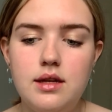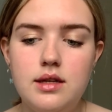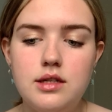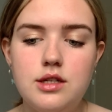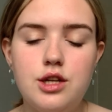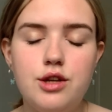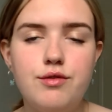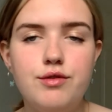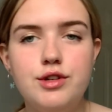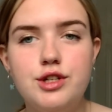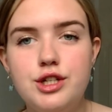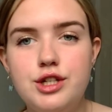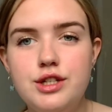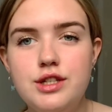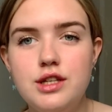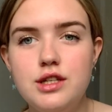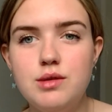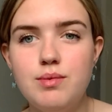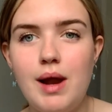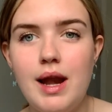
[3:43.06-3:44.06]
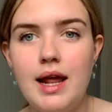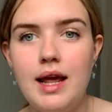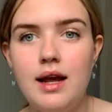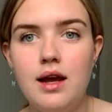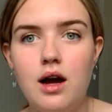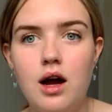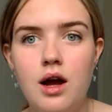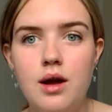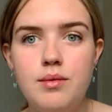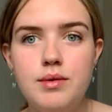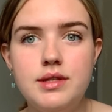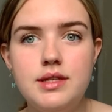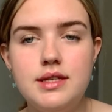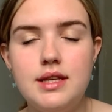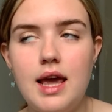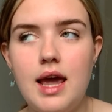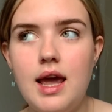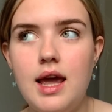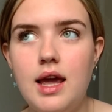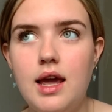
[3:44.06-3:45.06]
to reduce the swelling, I would
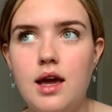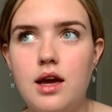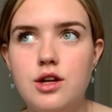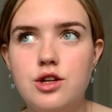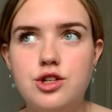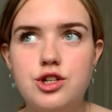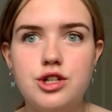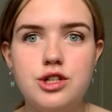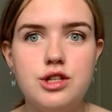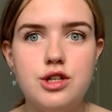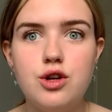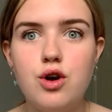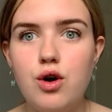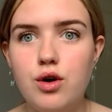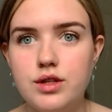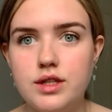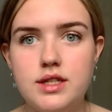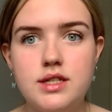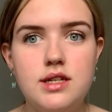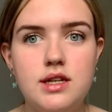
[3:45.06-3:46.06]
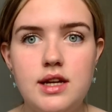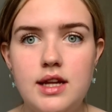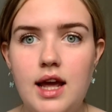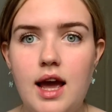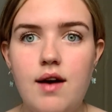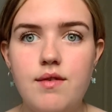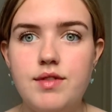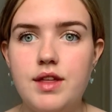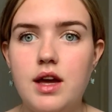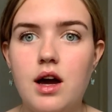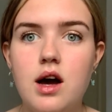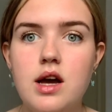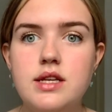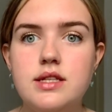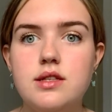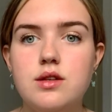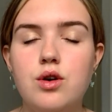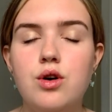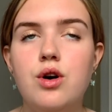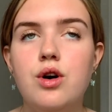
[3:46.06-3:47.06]
say just constantly have the
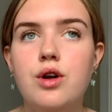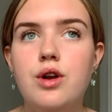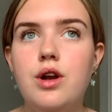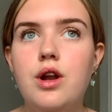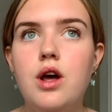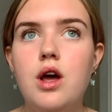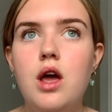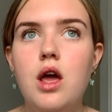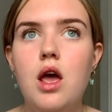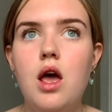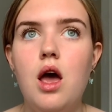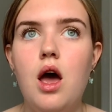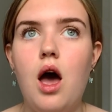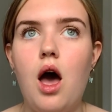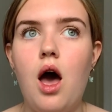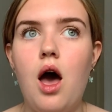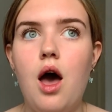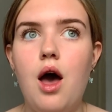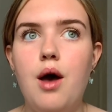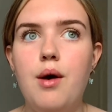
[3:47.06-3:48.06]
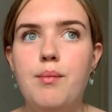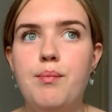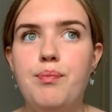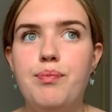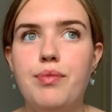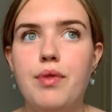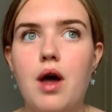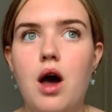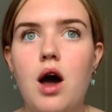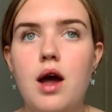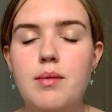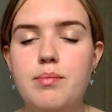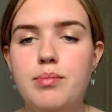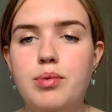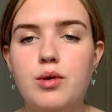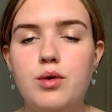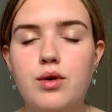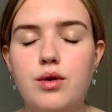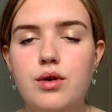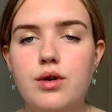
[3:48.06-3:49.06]
ice on. I
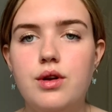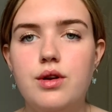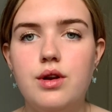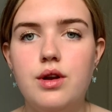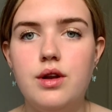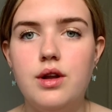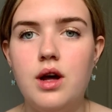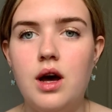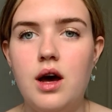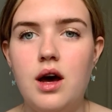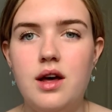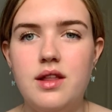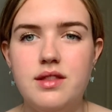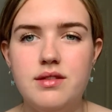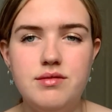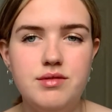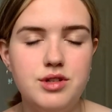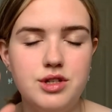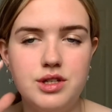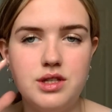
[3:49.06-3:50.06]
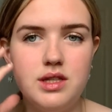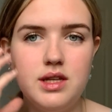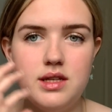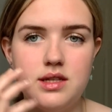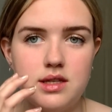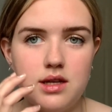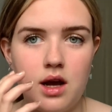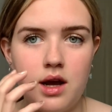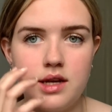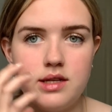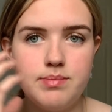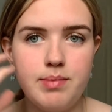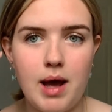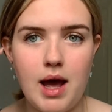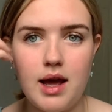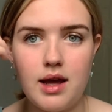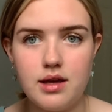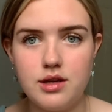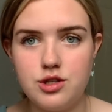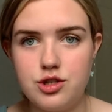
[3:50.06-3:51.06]
bought just this ice
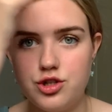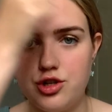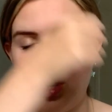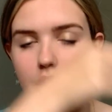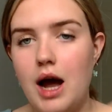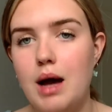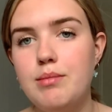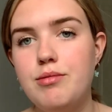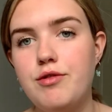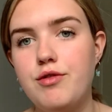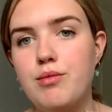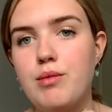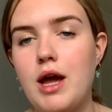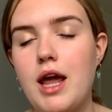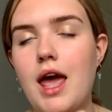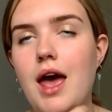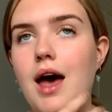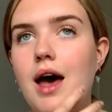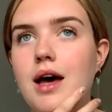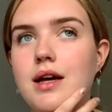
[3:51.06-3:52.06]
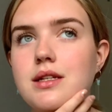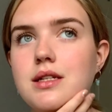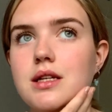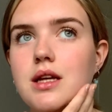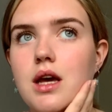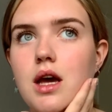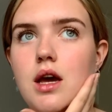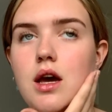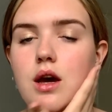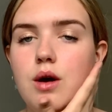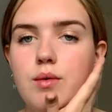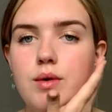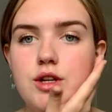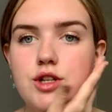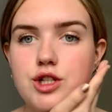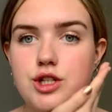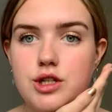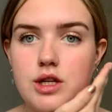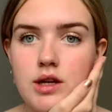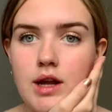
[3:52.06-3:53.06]
pack strap for my head,
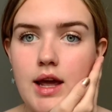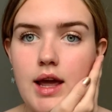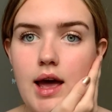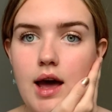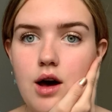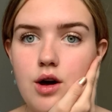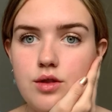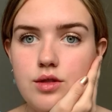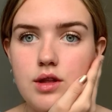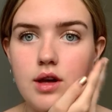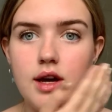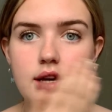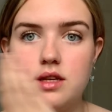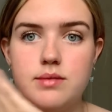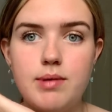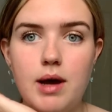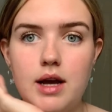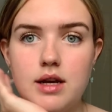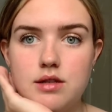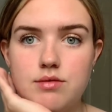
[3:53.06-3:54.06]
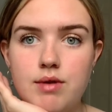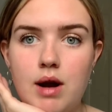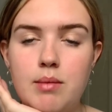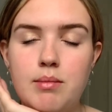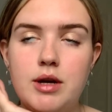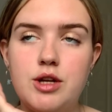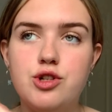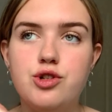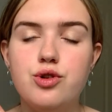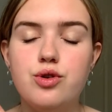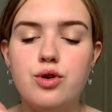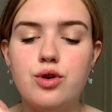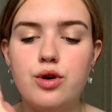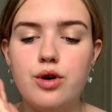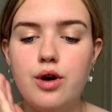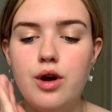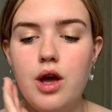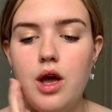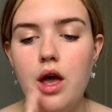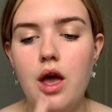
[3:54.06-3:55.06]
which like held the ice packs around my
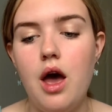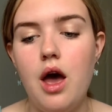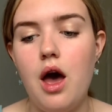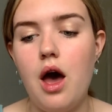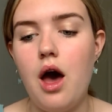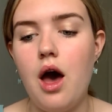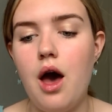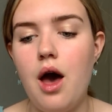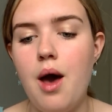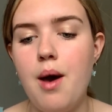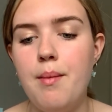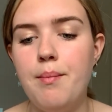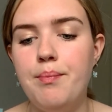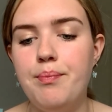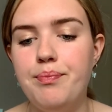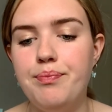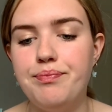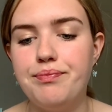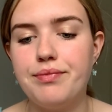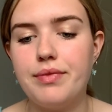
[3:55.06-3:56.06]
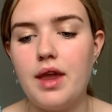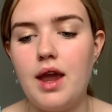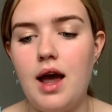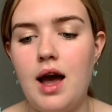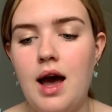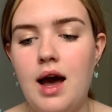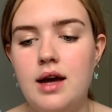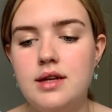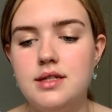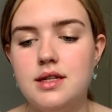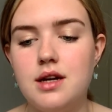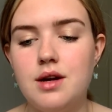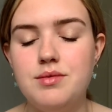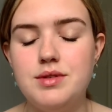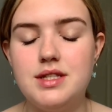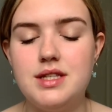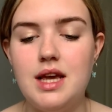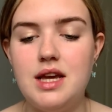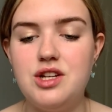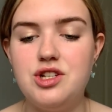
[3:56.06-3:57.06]
jaw. And I
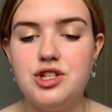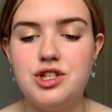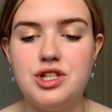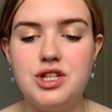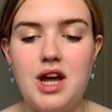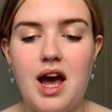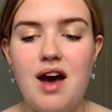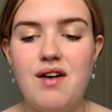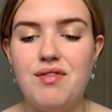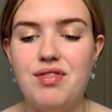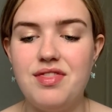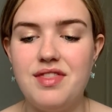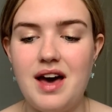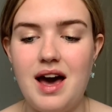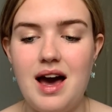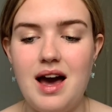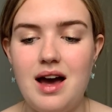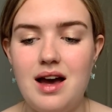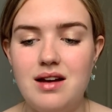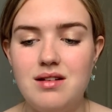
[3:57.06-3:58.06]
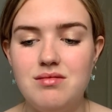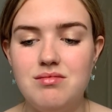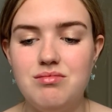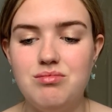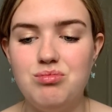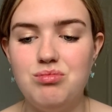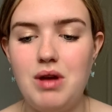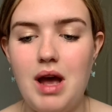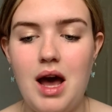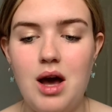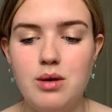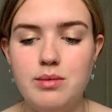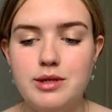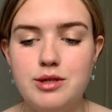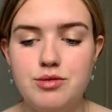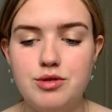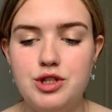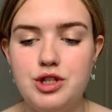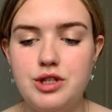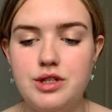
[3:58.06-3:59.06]
would say just to have that
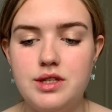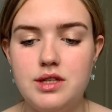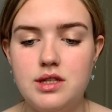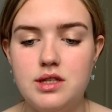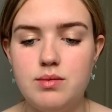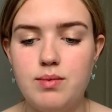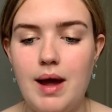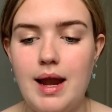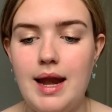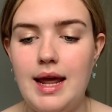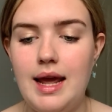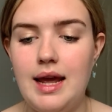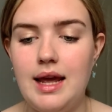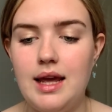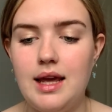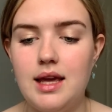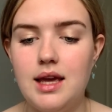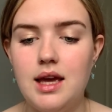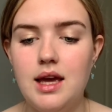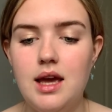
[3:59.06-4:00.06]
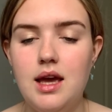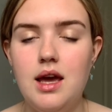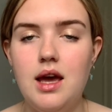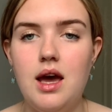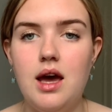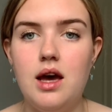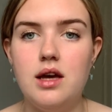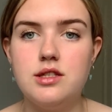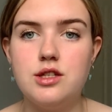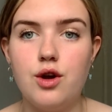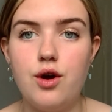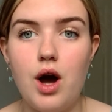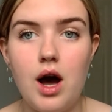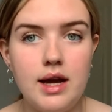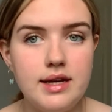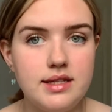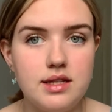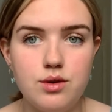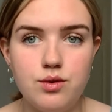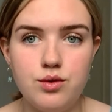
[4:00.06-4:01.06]
helps reduce the swelling. So
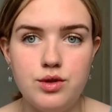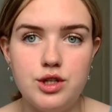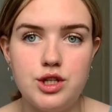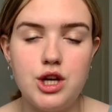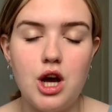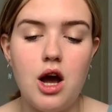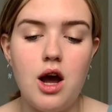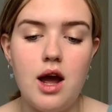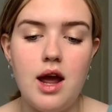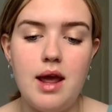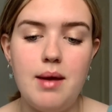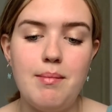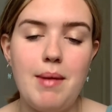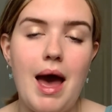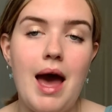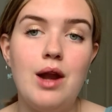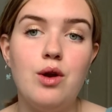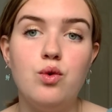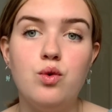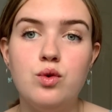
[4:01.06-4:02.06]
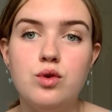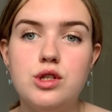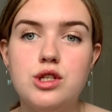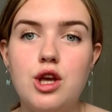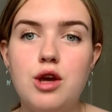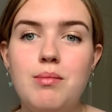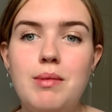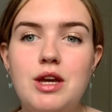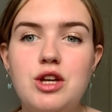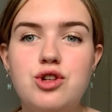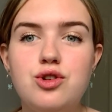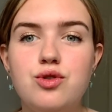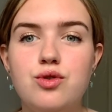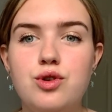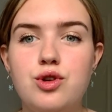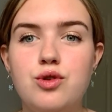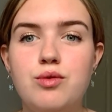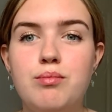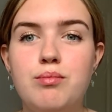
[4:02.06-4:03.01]
ice it all the time, and also make sure you're